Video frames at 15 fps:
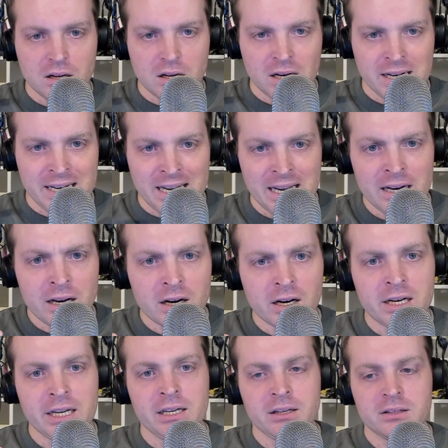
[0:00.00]

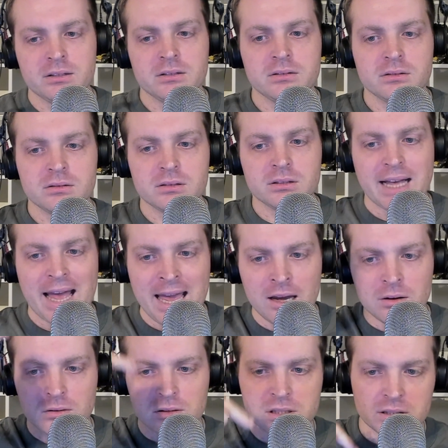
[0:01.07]
linearly
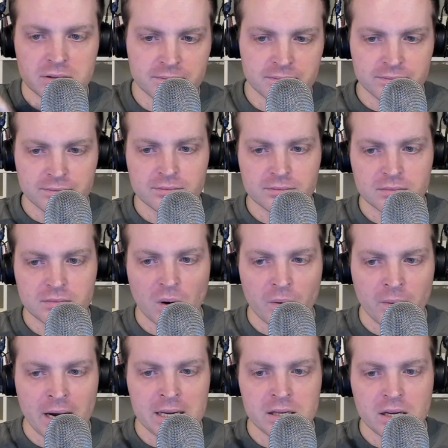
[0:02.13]
angles,
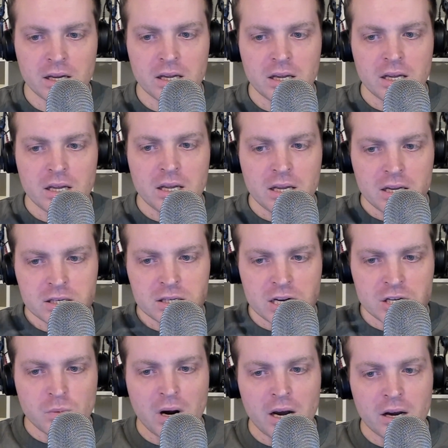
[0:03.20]
right?
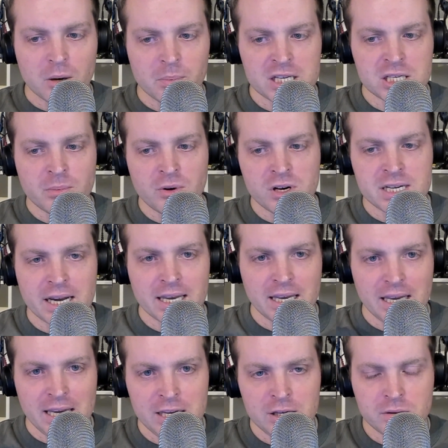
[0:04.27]
That's why complex number is like
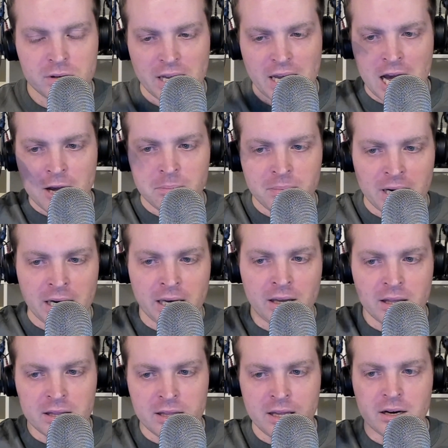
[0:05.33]
e to the I pi
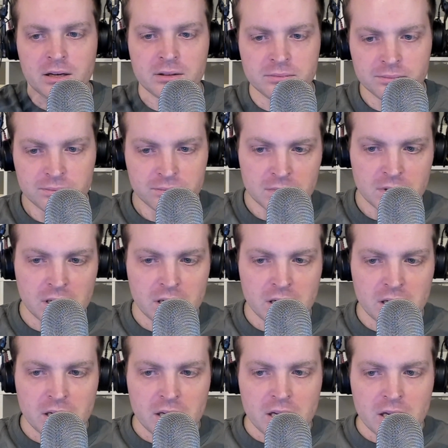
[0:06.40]
theta.
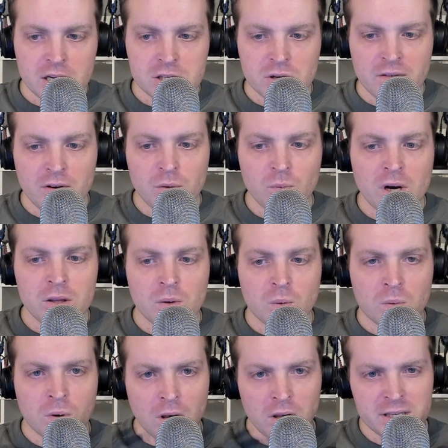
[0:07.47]
So even when the
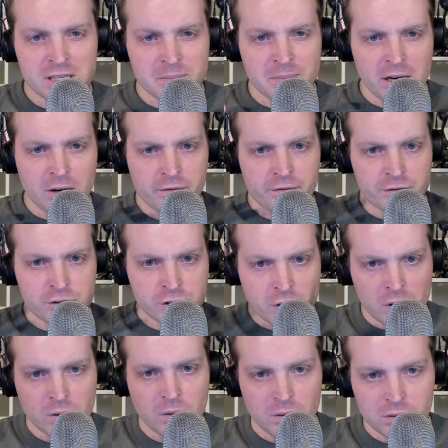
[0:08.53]
world is made of
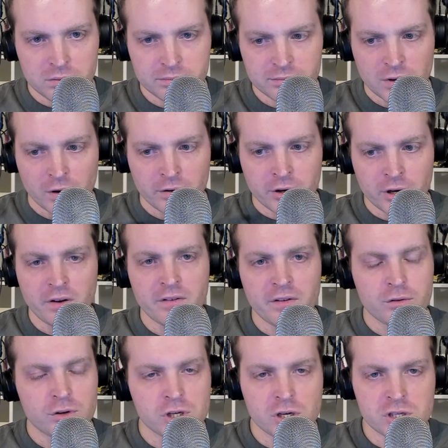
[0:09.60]
circle or curve, if
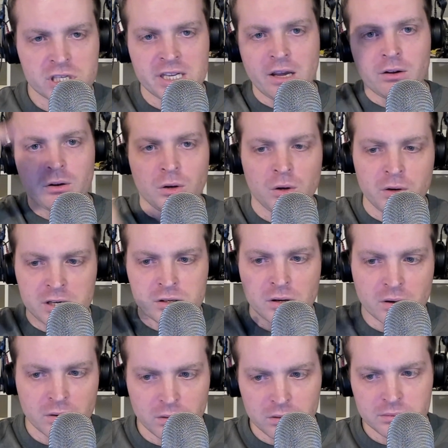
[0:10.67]
you just stay on the unit
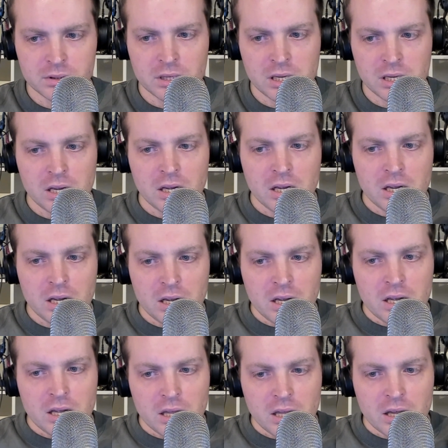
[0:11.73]
circle,
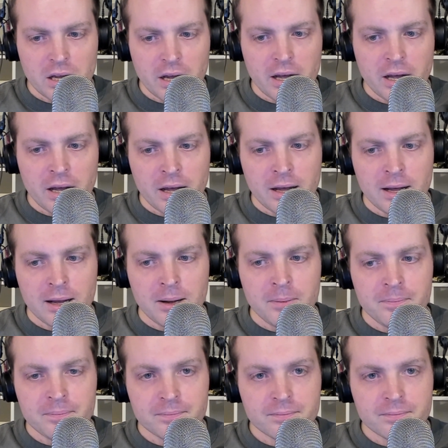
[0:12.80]
the